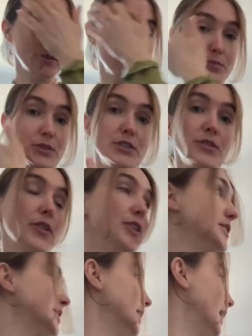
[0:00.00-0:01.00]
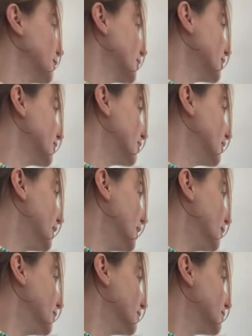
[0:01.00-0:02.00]
Because Thursday I'm
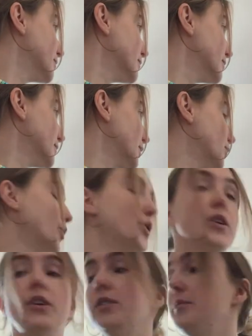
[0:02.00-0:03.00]
gonna work.